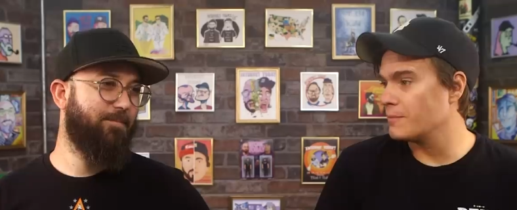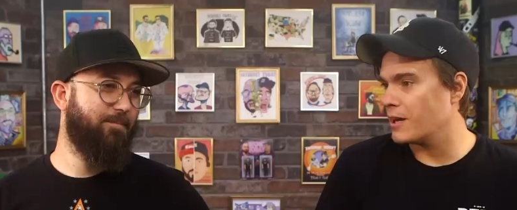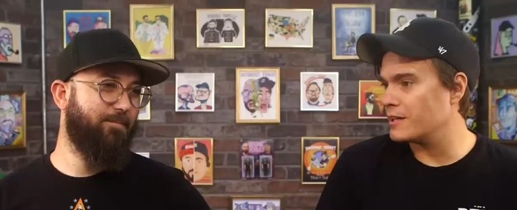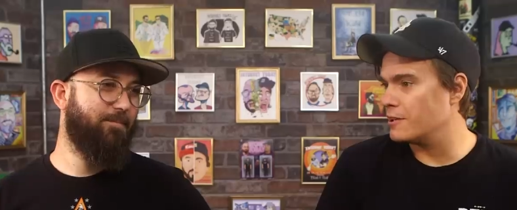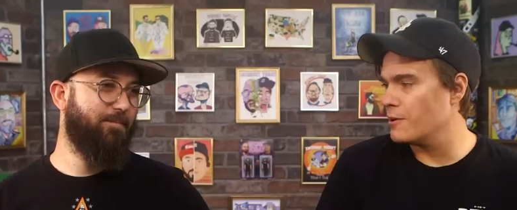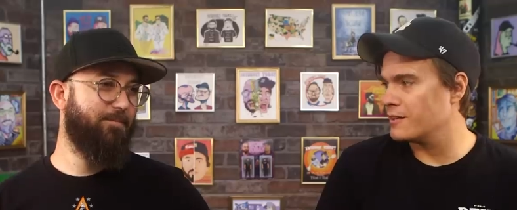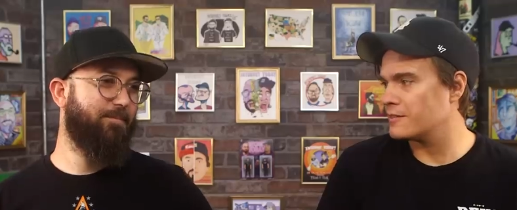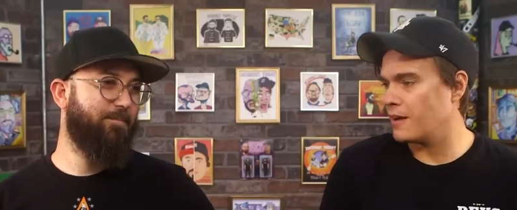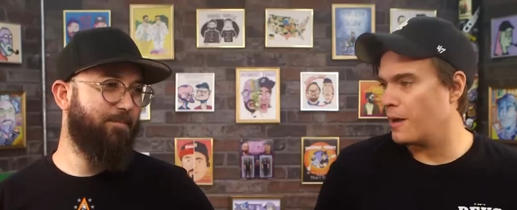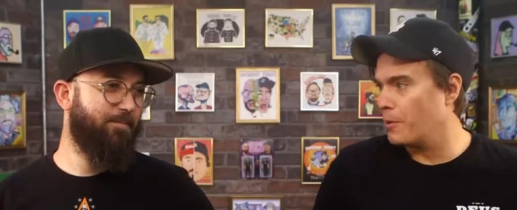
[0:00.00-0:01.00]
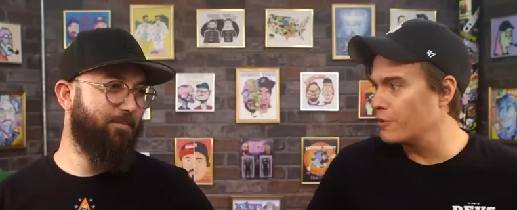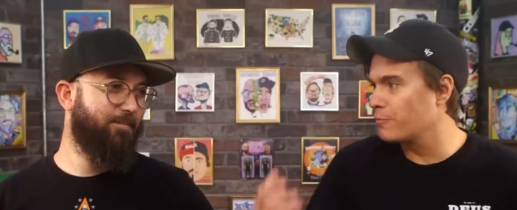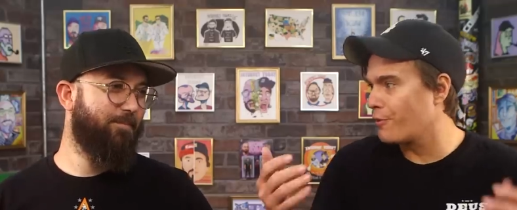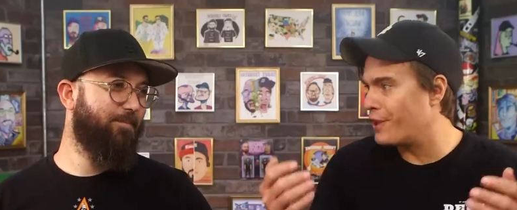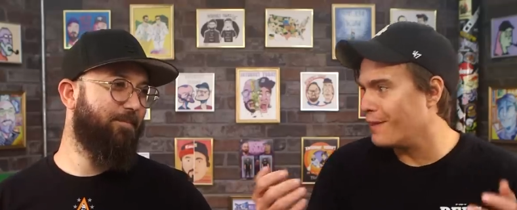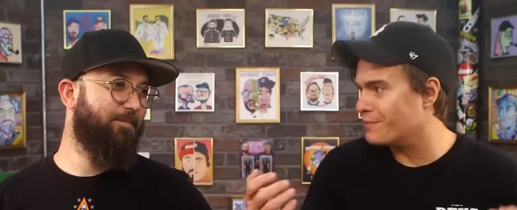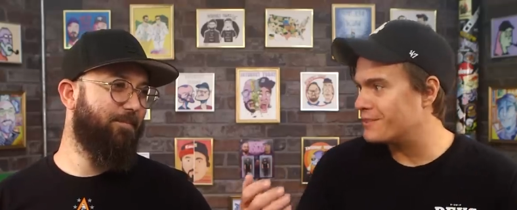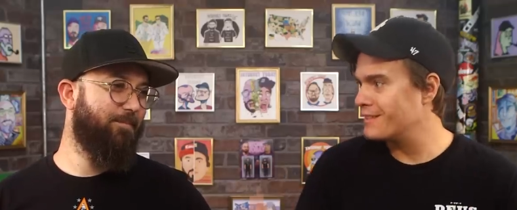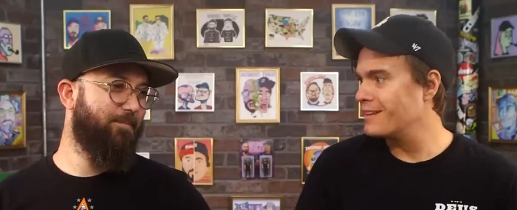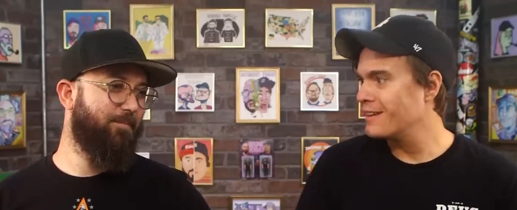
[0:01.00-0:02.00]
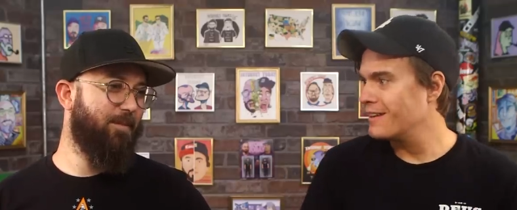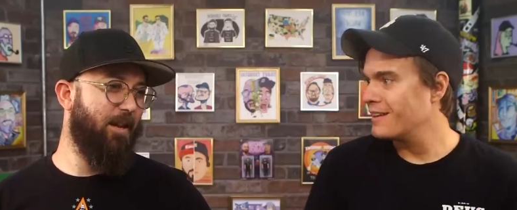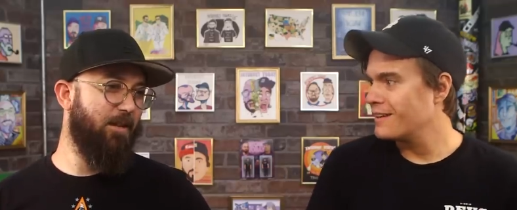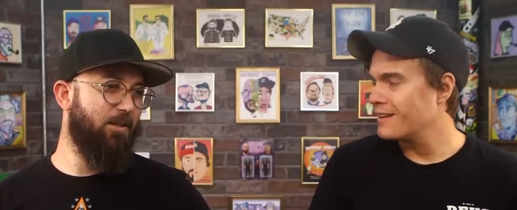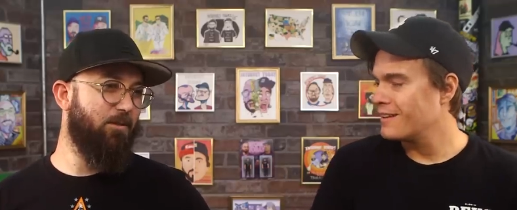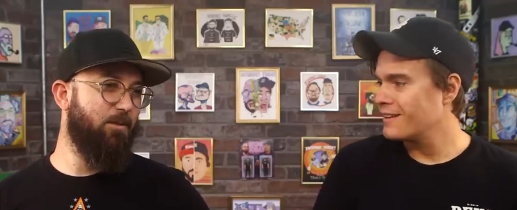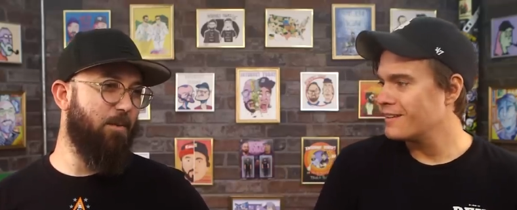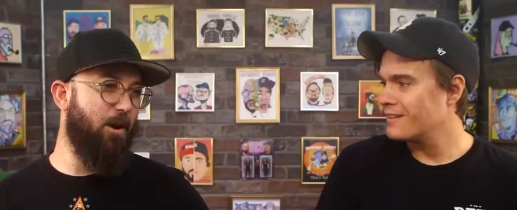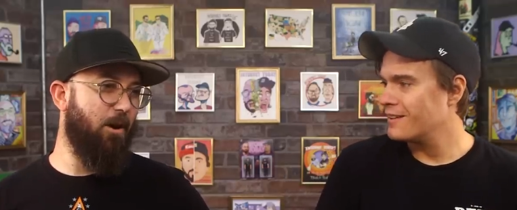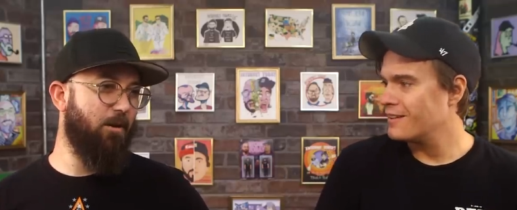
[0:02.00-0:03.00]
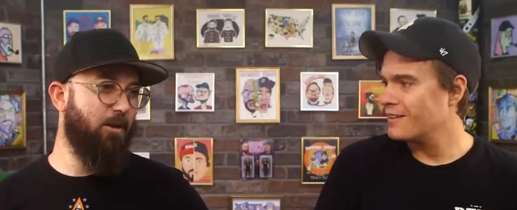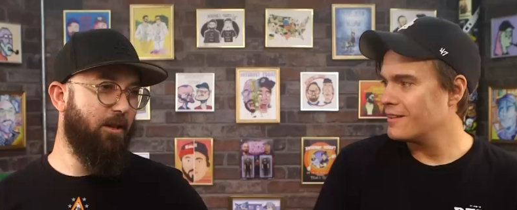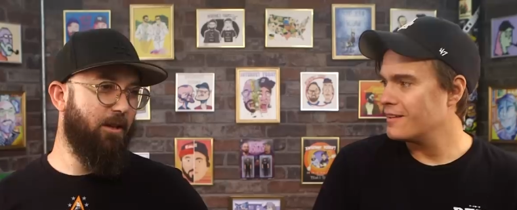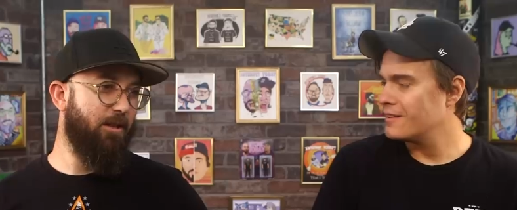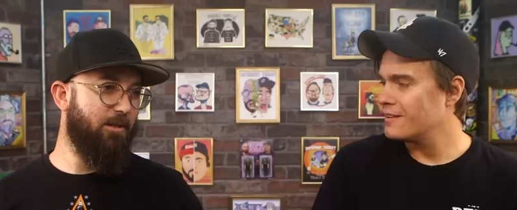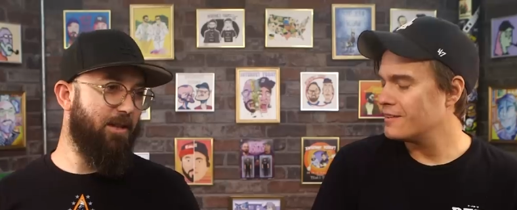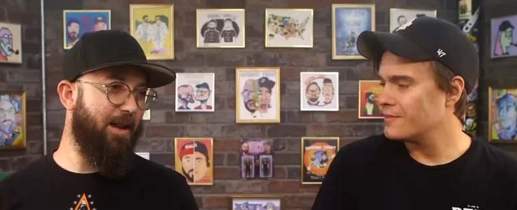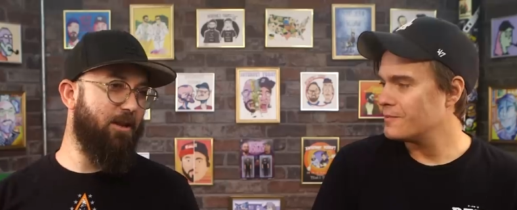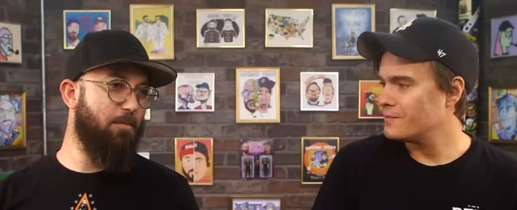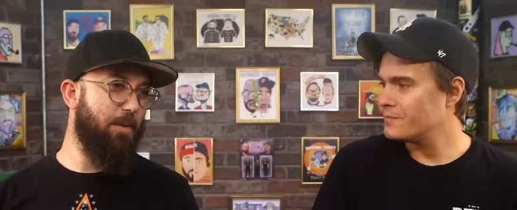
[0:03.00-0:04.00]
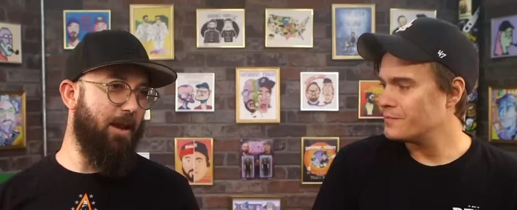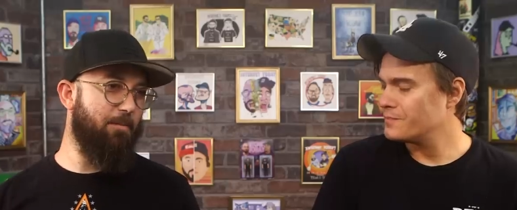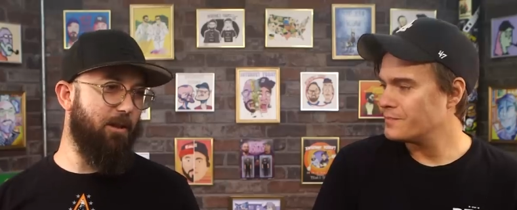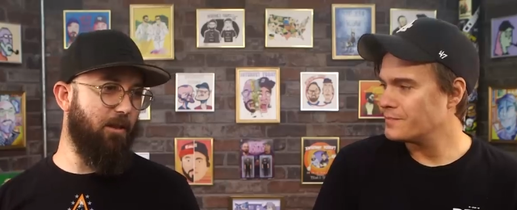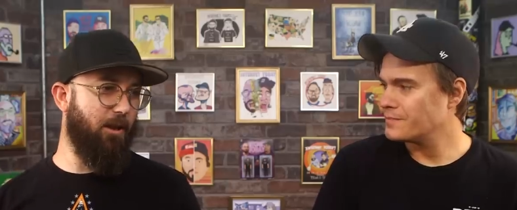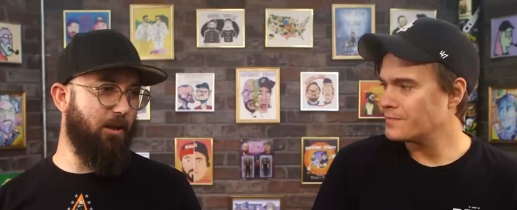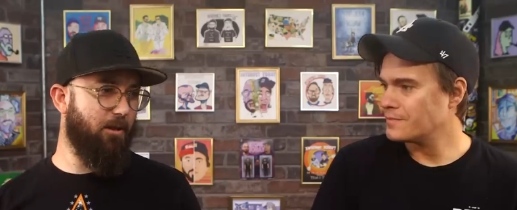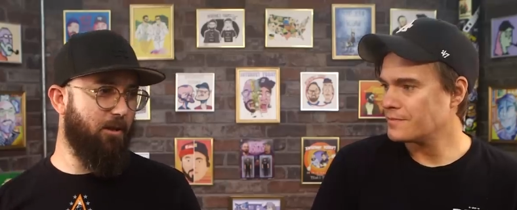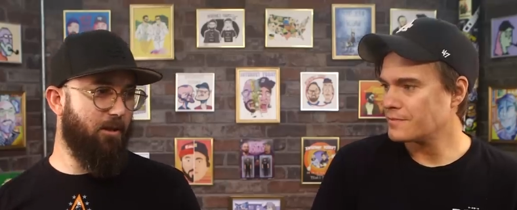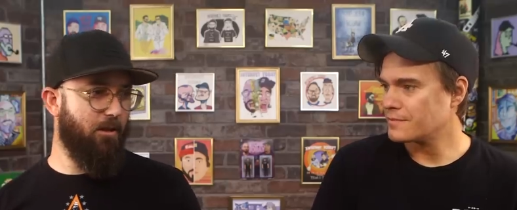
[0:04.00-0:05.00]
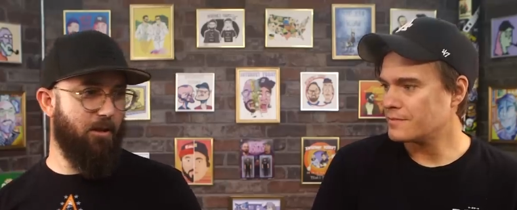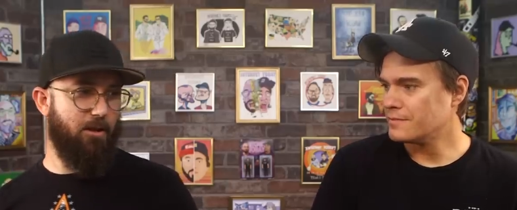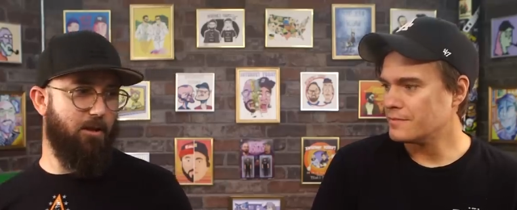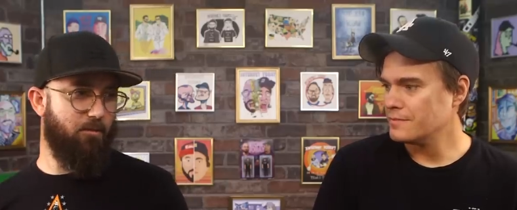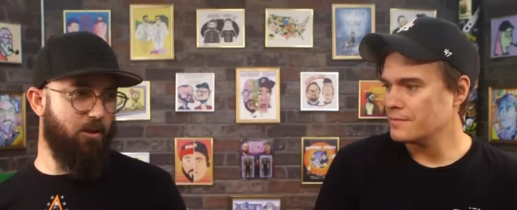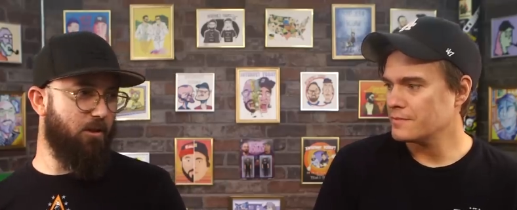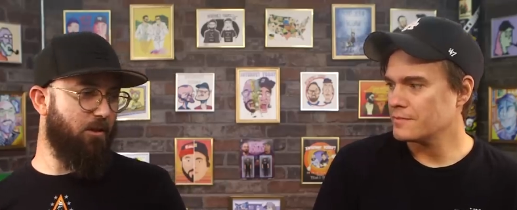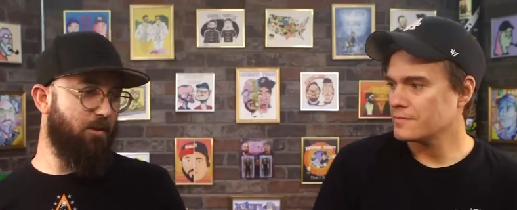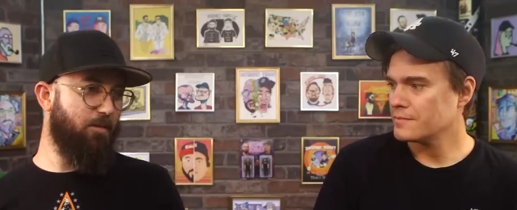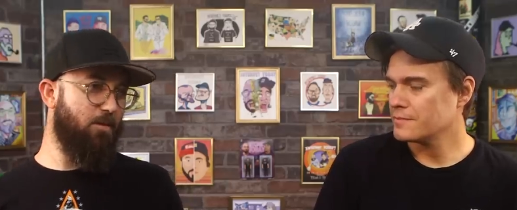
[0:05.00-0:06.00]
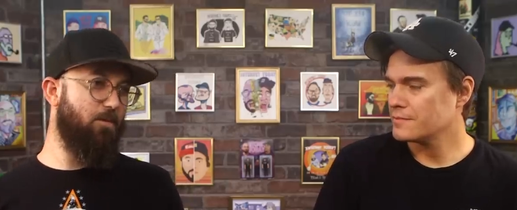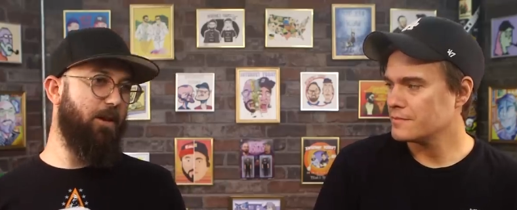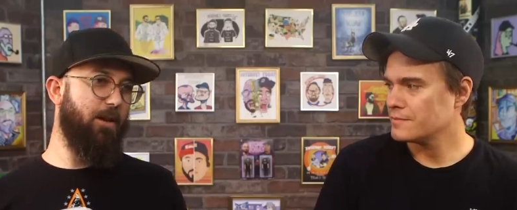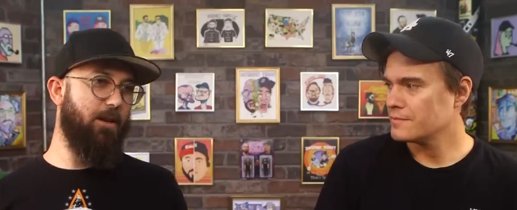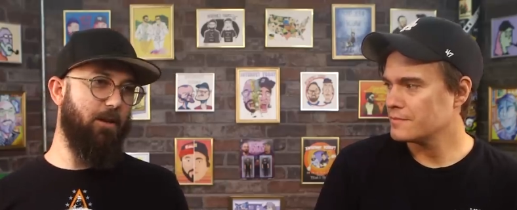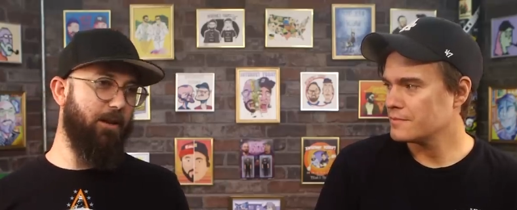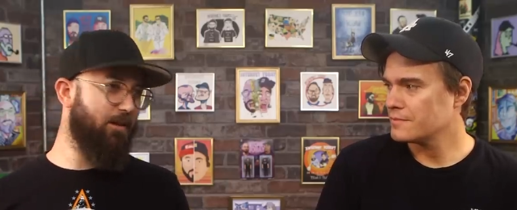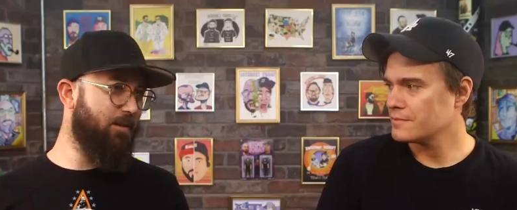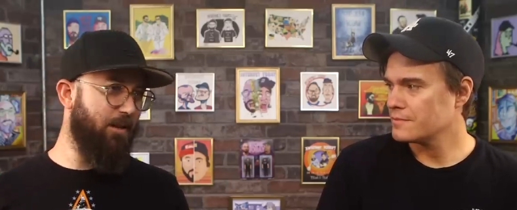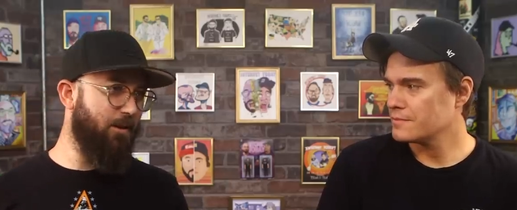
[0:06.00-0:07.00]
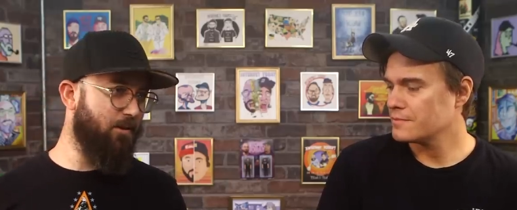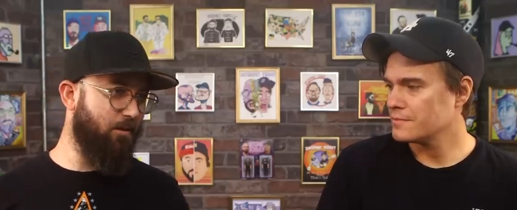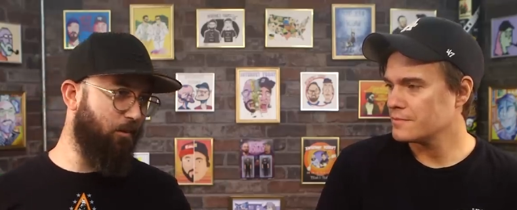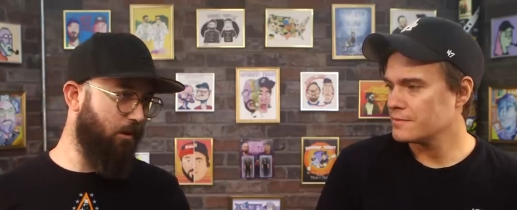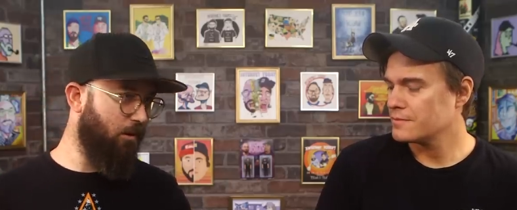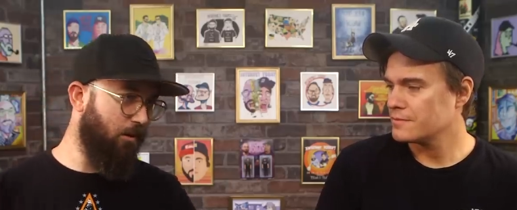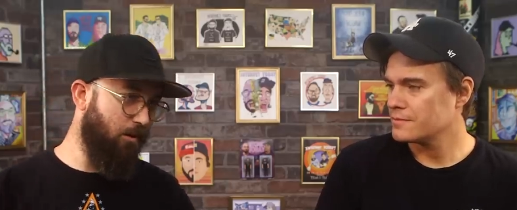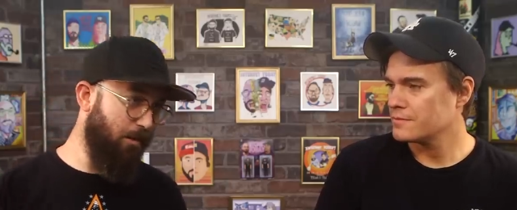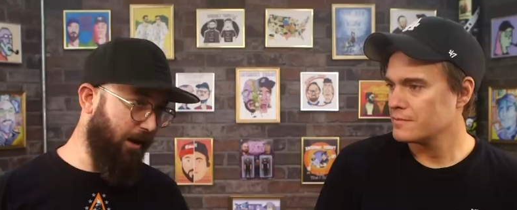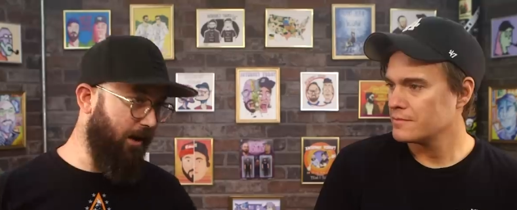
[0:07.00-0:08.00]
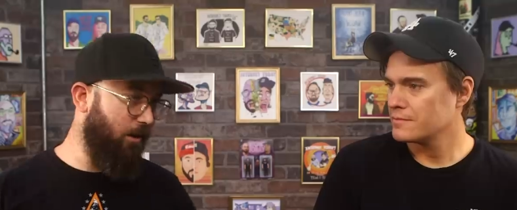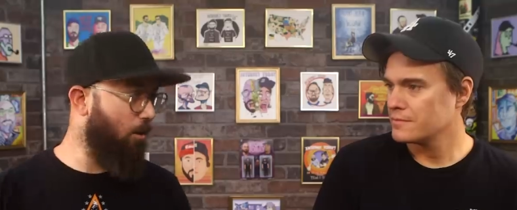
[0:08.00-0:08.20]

Speaker 1: a monkey who has opposable thumbs.
Speaker 2: And it's so small, it's attacking your baby, like, I mean, if you, like, get, like, a stick or something, you you might hit